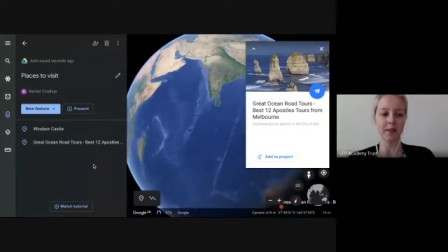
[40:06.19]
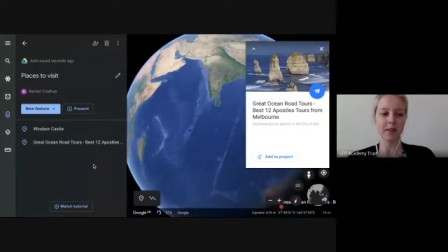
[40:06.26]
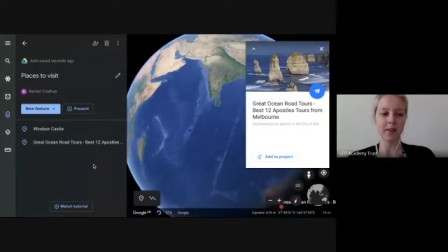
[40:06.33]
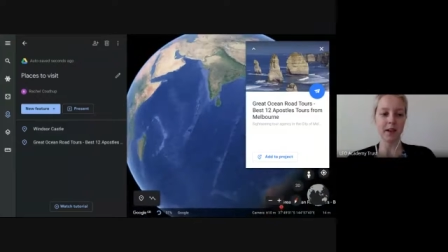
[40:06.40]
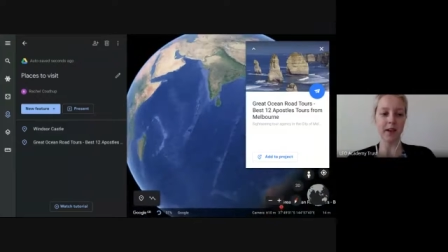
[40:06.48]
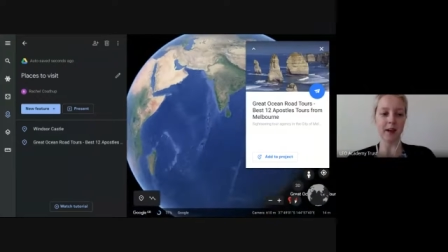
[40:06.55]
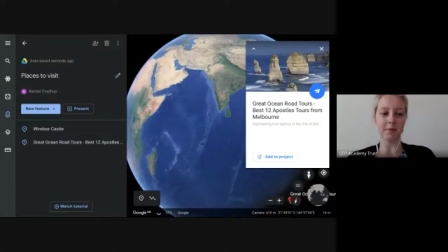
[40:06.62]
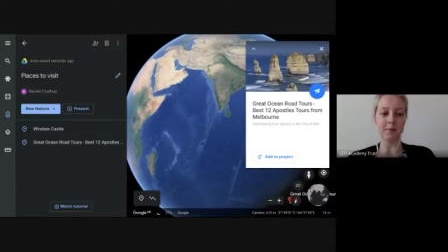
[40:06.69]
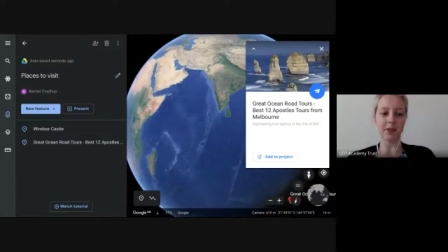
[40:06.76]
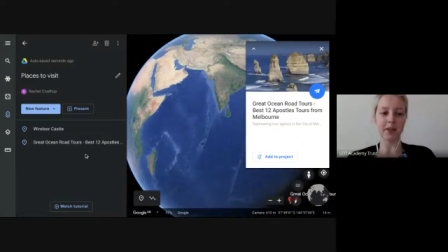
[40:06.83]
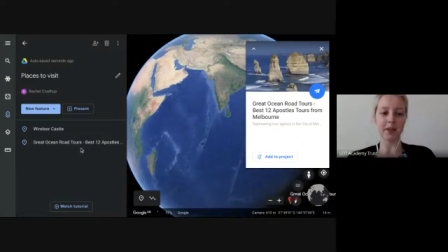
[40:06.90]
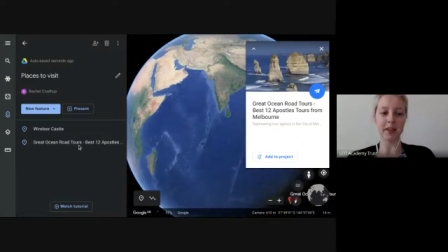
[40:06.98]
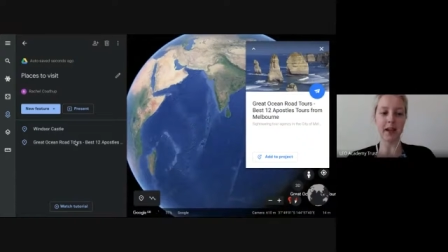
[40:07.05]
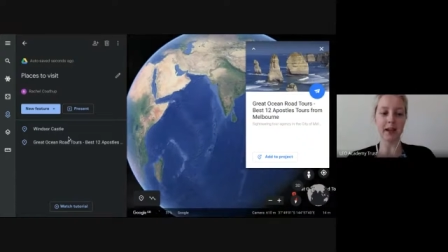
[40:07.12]
um, that
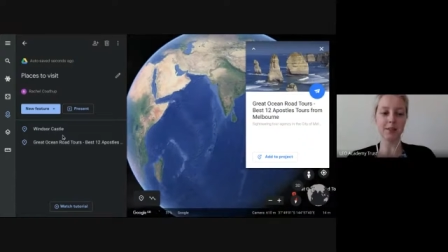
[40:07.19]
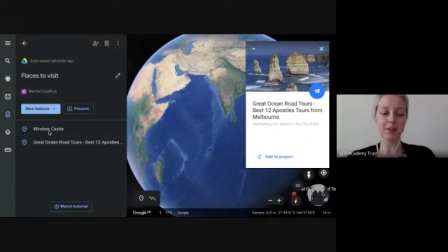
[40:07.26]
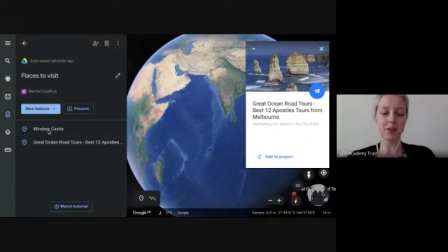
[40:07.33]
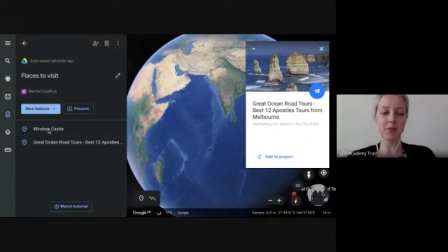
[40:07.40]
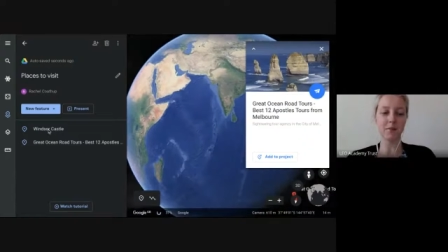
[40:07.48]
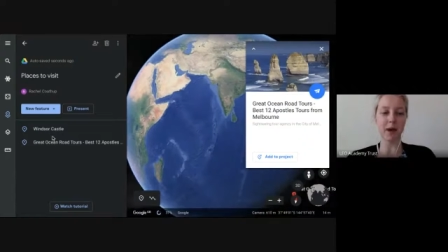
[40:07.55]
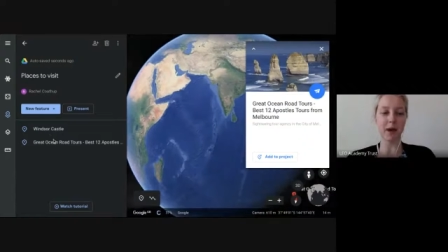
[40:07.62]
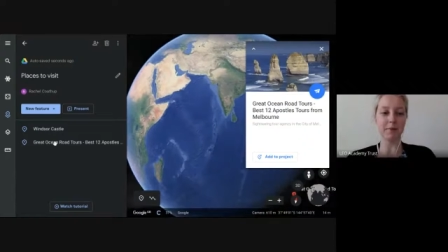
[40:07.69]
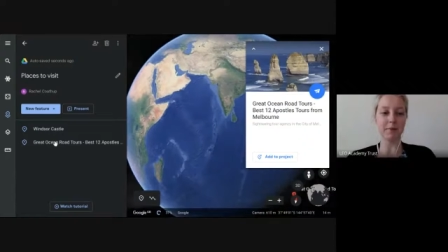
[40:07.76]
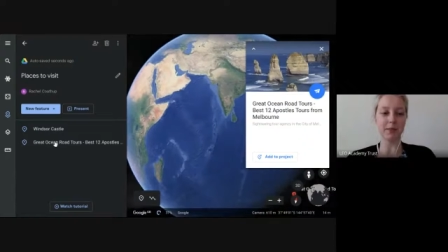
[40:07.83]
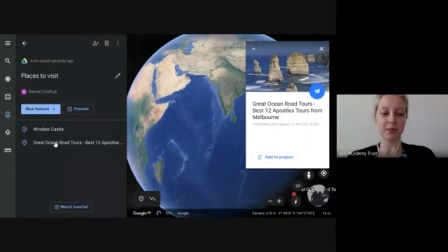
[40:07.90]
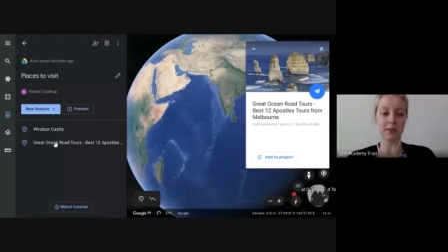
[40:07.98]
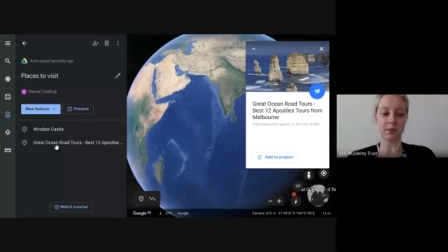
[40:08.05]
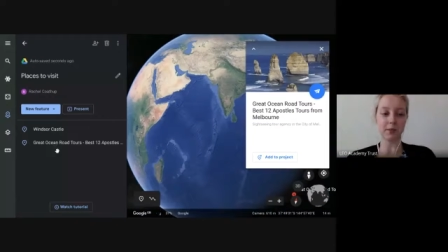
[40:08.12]
allows you to map
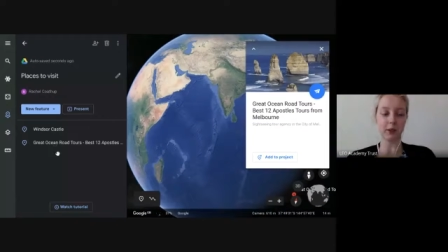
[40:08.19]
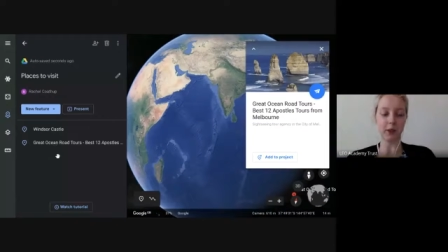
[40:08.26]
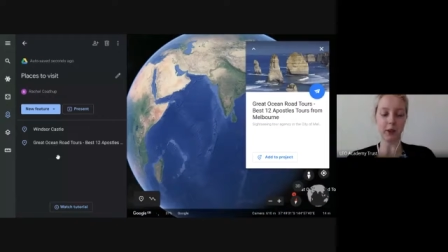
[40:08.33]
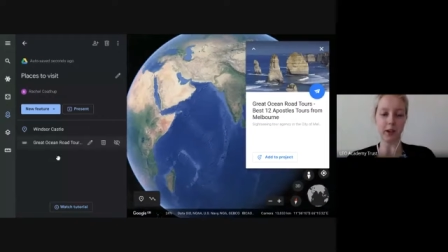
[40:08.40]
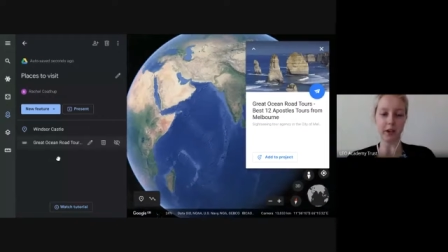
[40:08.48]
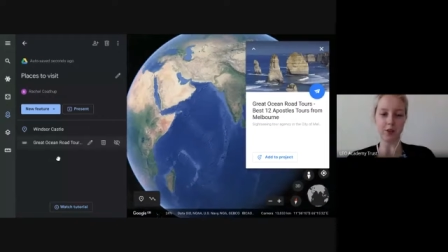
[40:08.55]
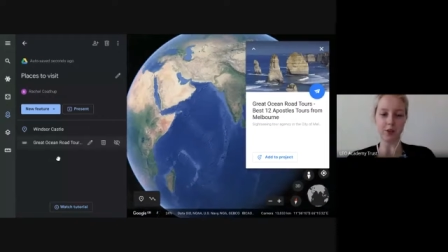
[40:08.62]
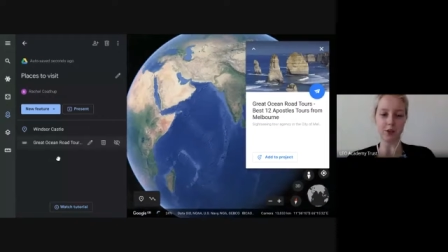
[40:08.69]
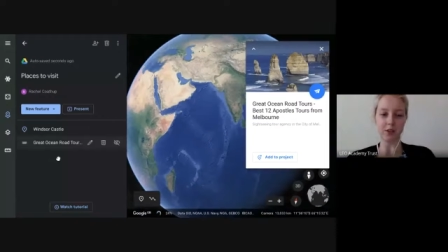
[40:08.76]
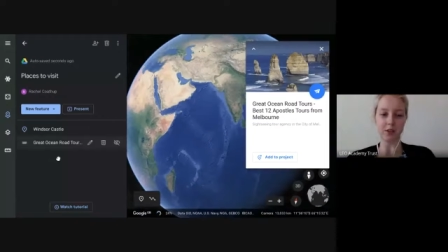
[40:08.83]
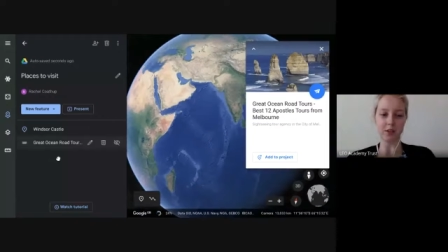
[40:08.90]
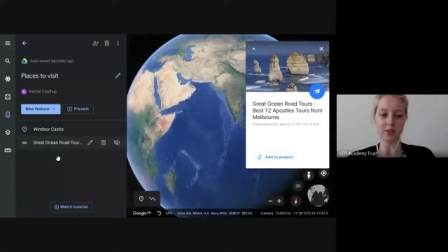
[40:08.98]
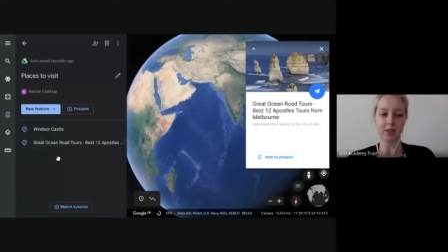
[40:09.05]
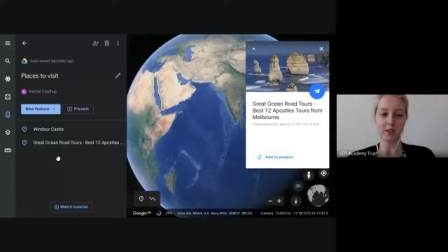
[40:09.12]
different locations
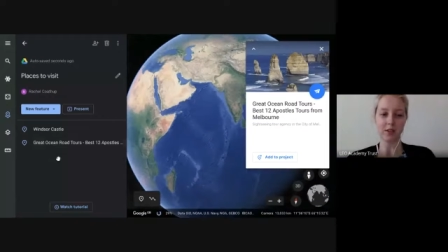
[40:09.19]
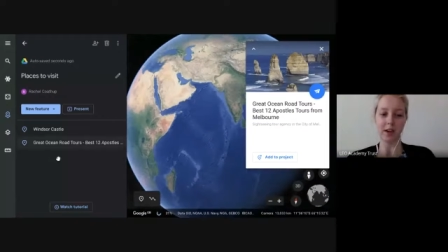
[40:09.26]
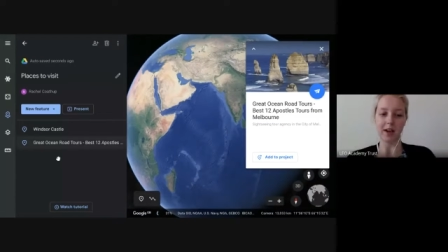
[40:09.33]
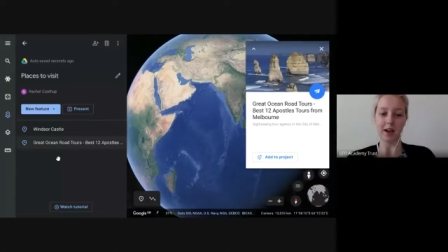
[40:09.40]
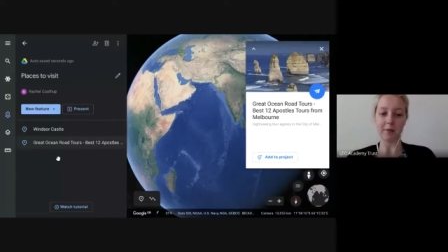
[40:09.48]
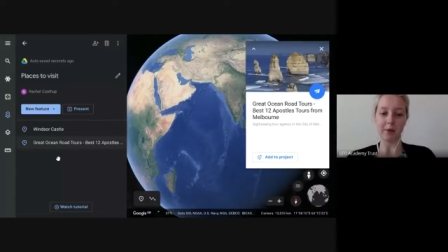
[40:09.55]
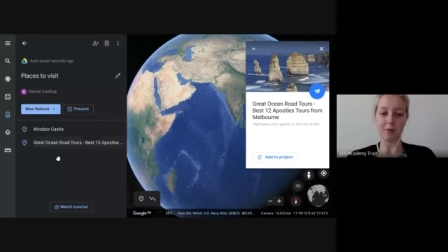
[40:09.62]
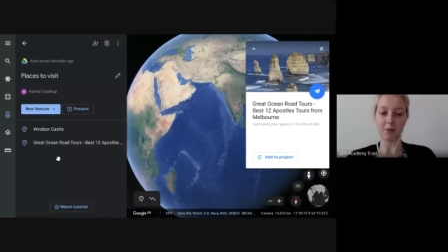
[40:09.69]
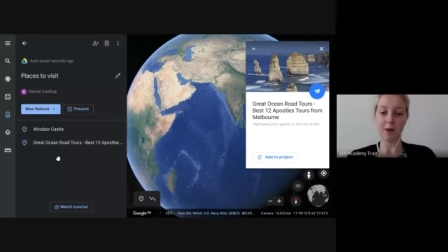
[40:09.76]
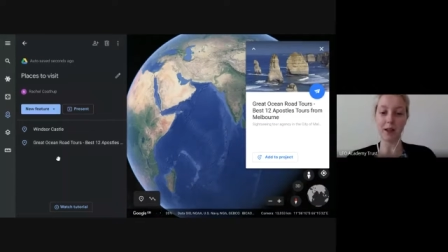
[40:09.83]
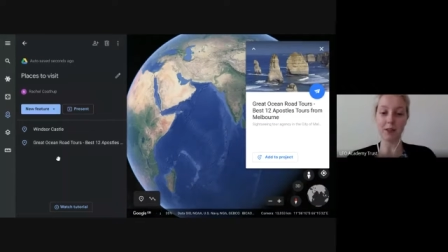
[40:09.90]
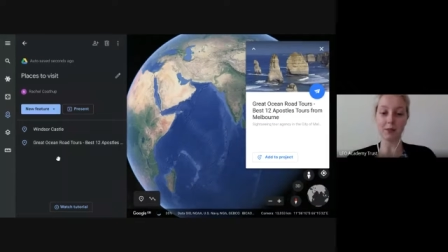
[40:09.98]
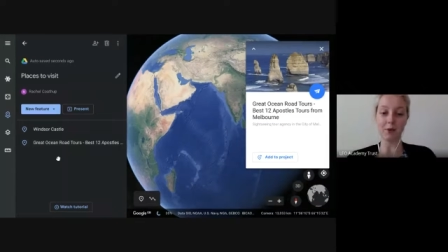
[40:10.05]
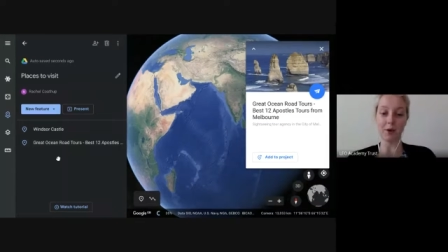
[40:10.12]
um, around the
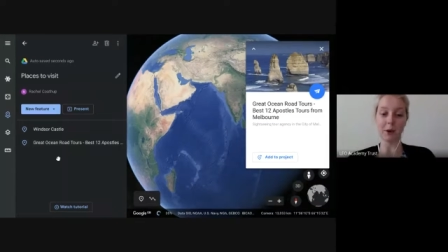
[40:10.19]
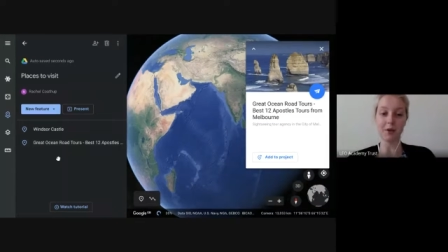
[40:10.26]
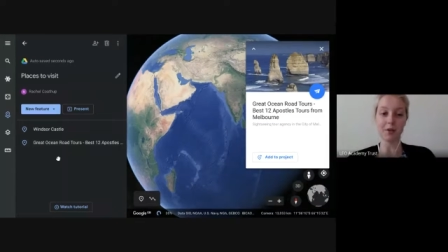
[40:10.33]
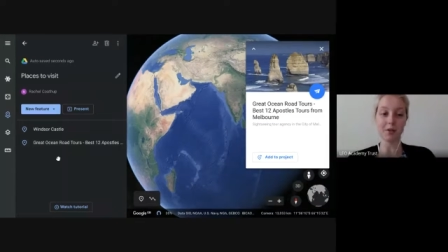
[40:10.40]
world.